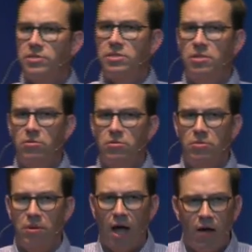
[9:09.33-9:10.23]
to
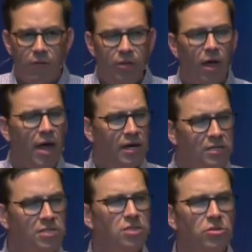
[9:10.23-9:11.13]
have that
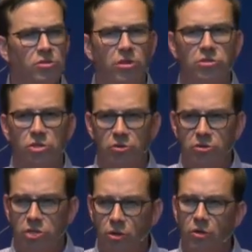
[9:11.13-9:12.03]
instilled in our children
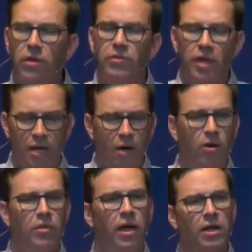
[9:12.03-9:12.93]
too, and that they carry
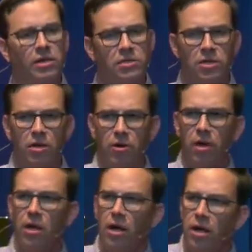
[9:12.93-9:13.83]
that into their
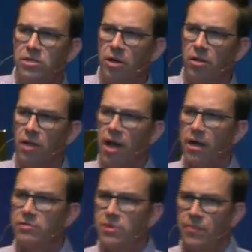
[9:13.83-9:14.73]
adult
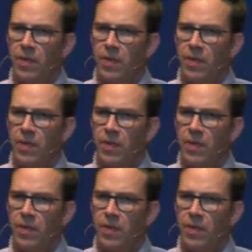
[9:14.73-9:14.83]
lives.